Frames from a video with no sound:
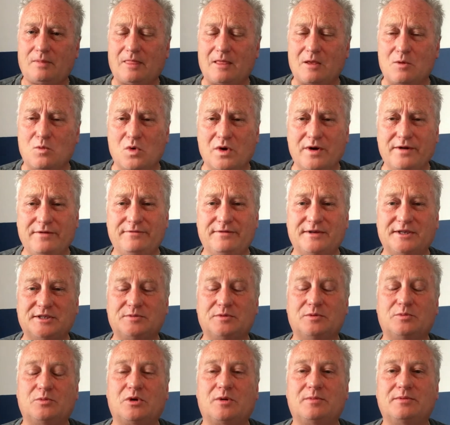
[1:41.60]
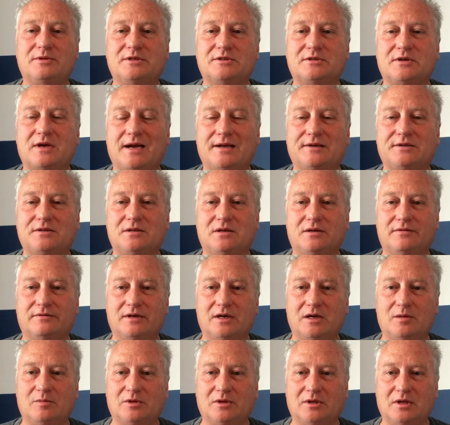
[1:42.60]
What investment properties are actually
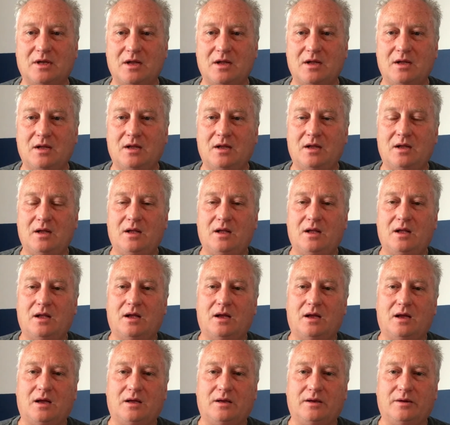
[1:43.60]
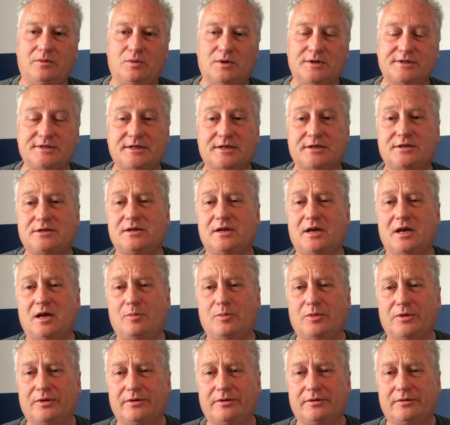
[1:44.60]
available, and what's actually
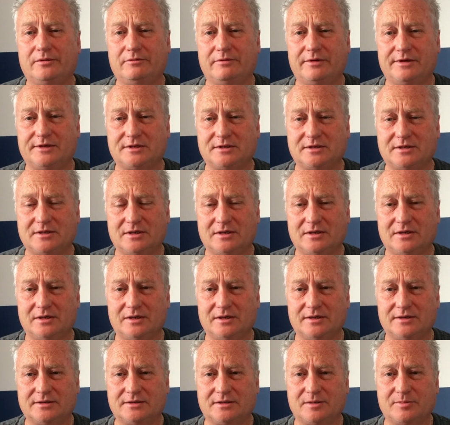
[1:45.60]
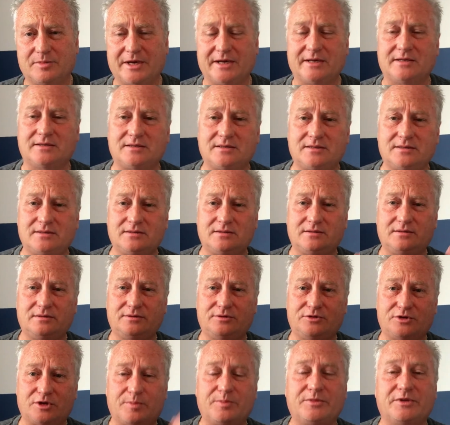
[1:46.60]
happened recently is the banks
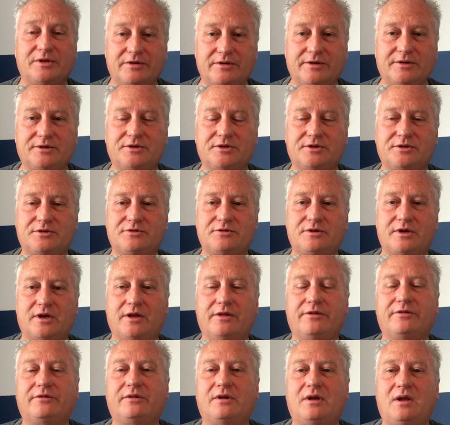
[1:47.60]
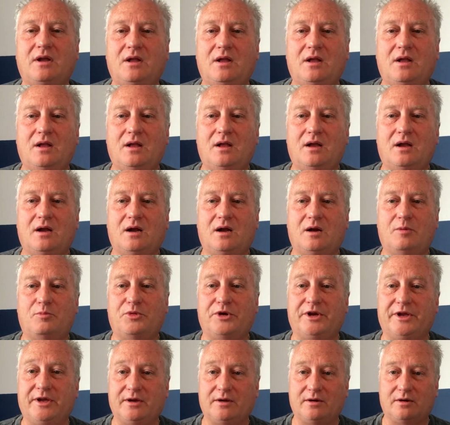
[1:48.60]
dropped their interest rates,
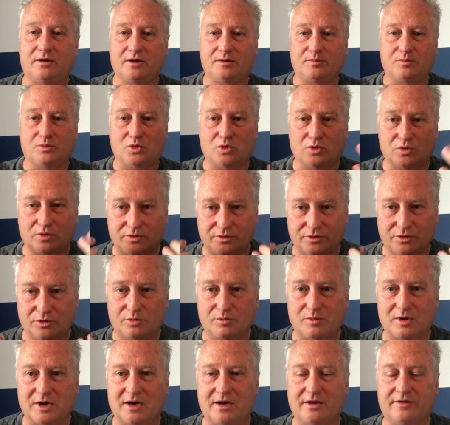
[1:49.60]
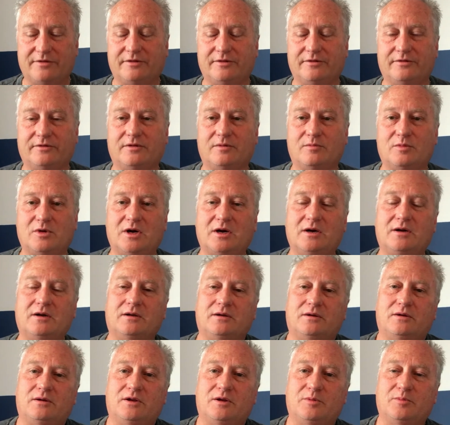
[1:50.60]
bringing a lot more new buyers into the
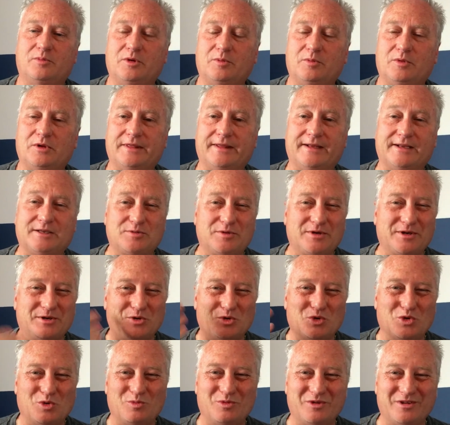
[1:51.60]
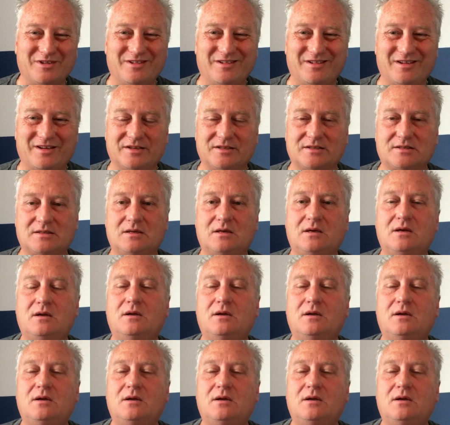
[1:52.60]
market, a lot of people, and that's what it normally does.